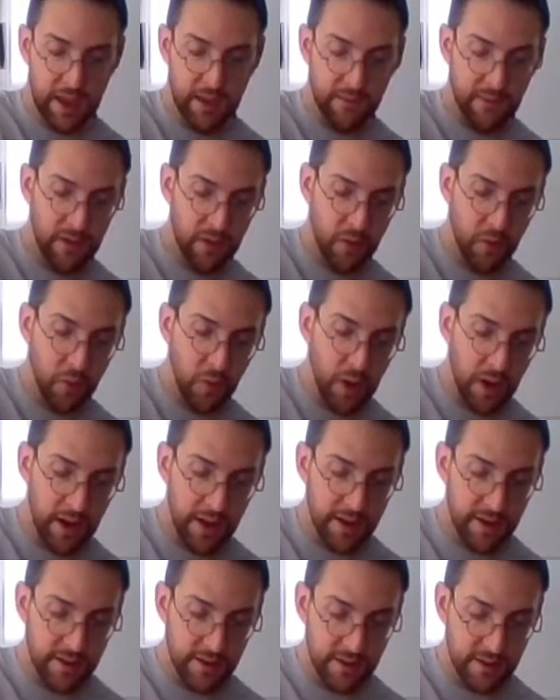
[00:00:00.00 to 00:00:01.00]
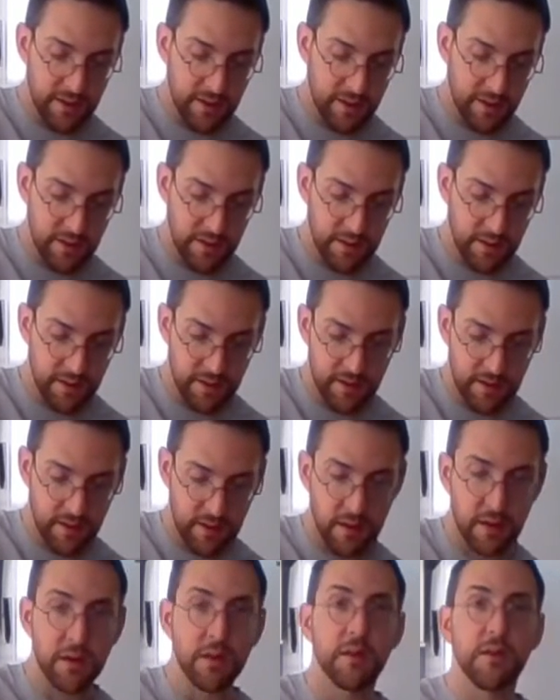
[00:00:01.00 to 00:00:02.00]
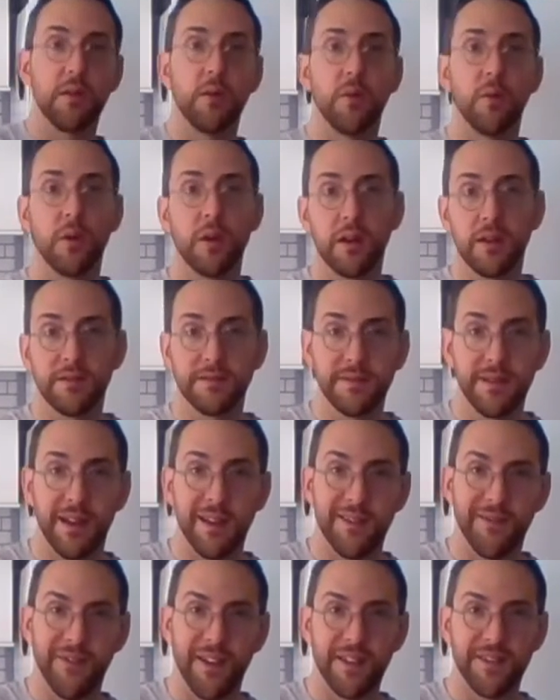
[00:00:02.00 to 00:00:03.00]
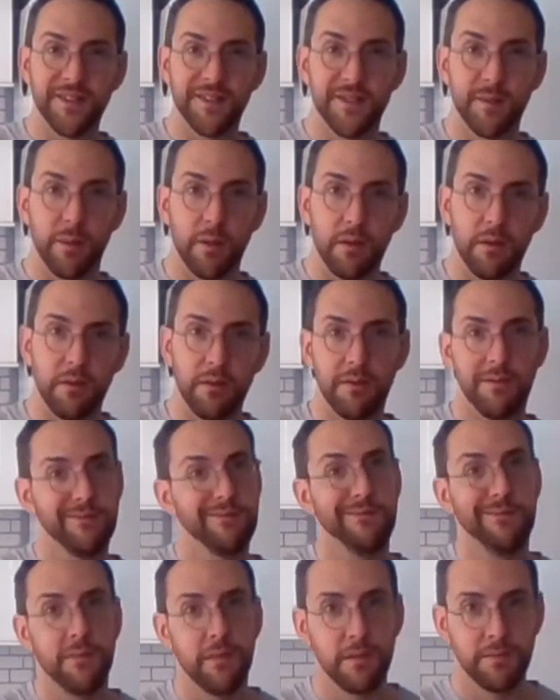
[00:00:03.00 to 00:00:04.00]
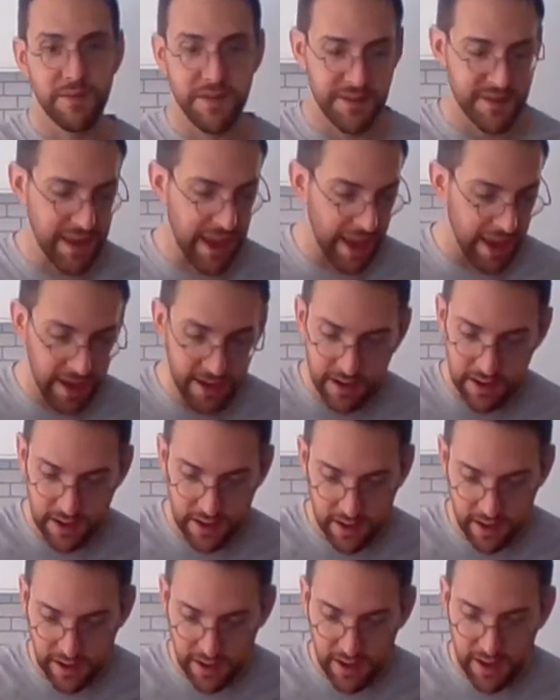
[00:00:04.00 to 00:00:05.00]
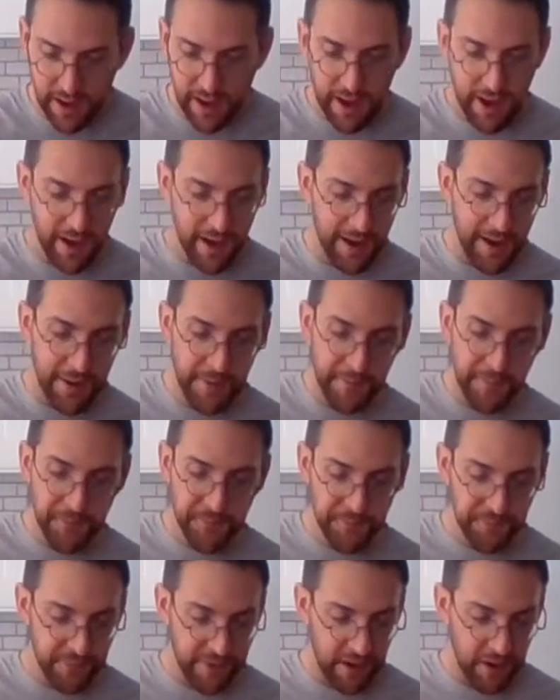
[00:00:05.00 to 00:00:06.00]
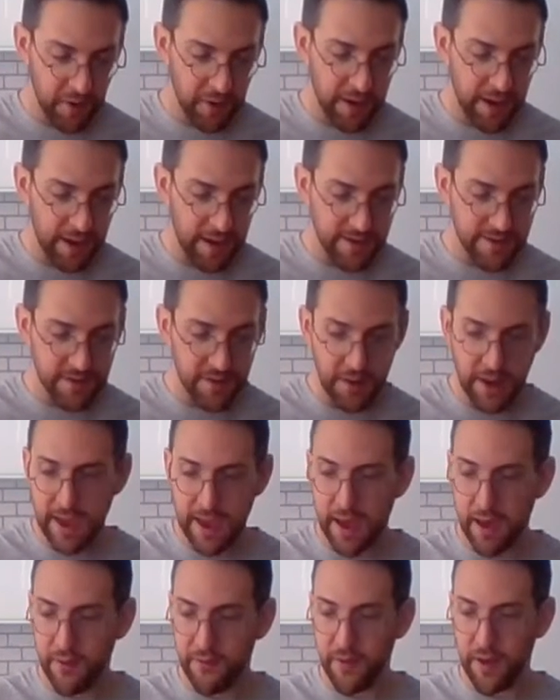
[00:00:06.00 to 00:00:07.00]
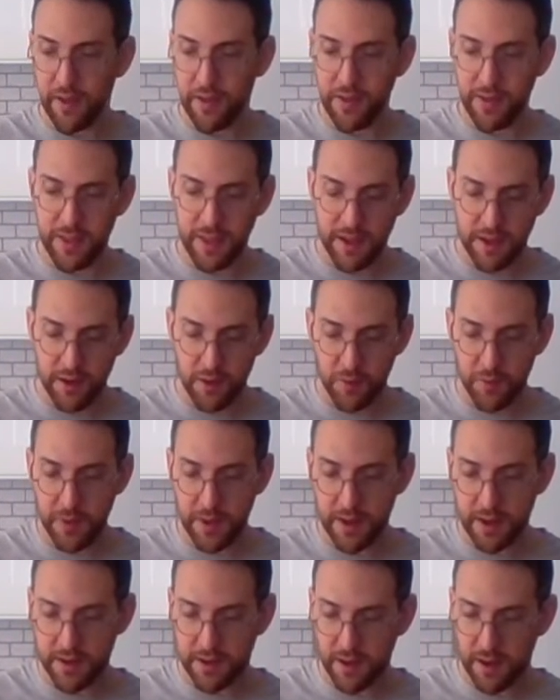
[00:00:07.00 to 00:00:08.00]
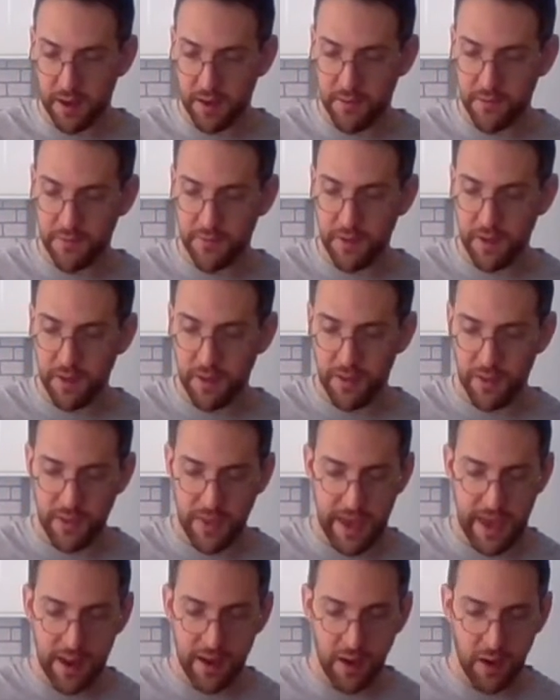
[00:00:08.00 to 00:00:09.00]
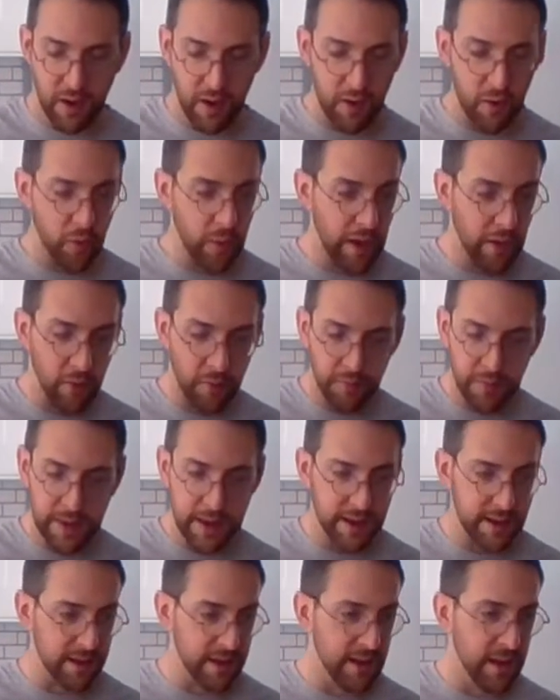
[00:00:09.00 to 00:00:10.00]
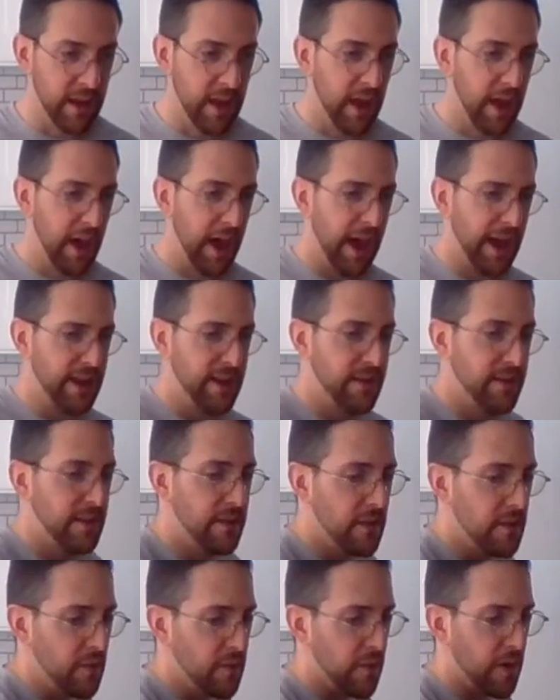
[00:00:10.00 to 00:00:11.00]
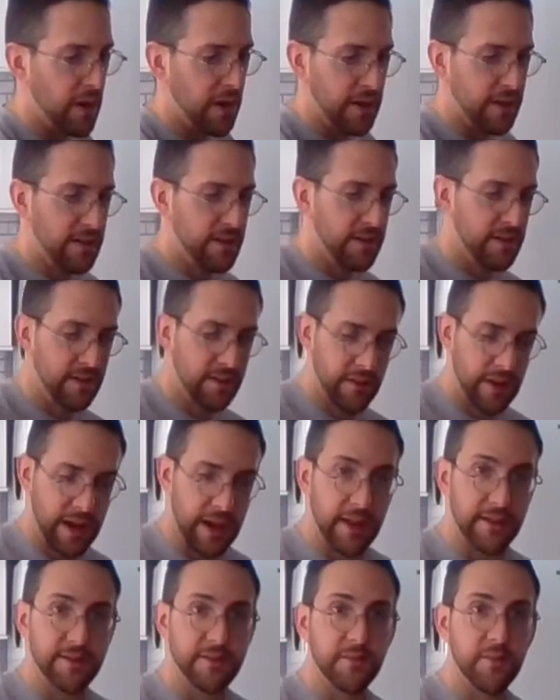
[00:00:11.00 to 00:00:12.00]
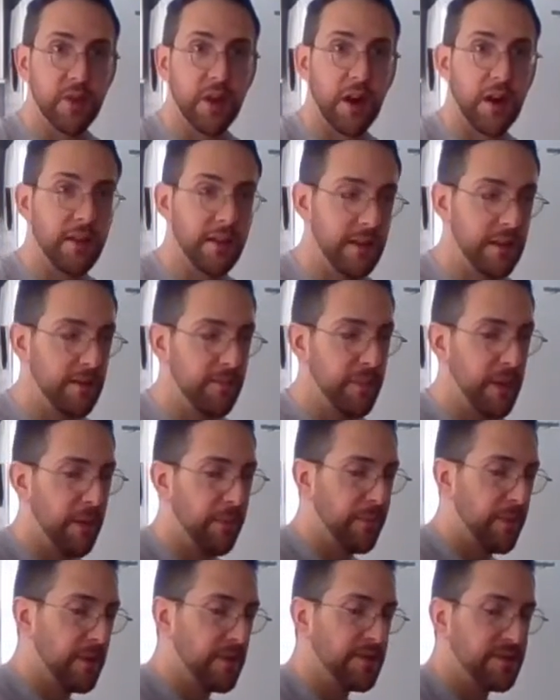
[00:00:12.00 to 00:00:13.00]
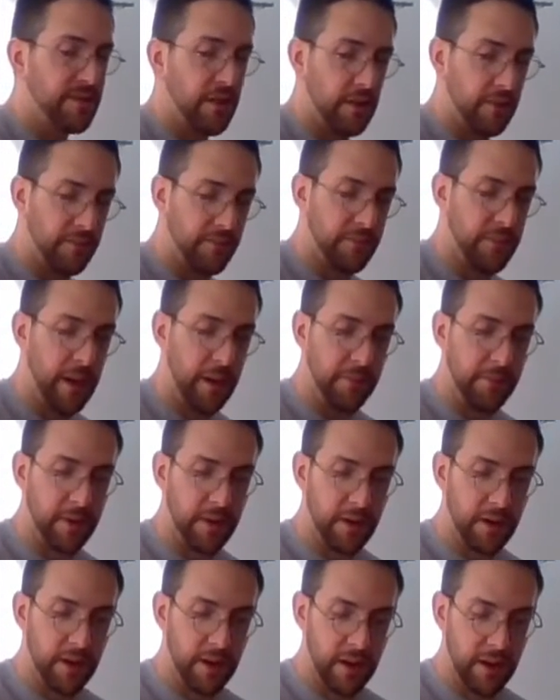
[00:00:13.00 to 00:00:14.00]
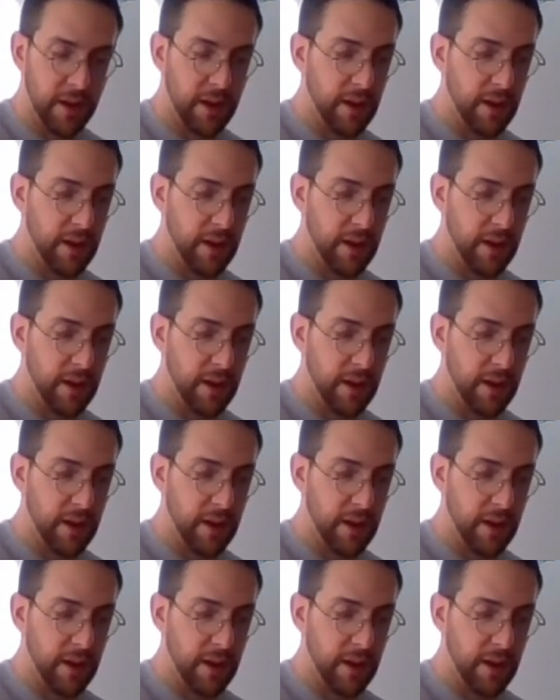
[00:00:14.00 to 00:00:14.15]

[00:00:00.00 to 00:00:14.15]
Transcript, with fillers: if you want. Corn is not a vegetable. I'm just saying. Okay, so I have a little bit of that all well beaten. I do want to add some garlic pepper, salt and pepper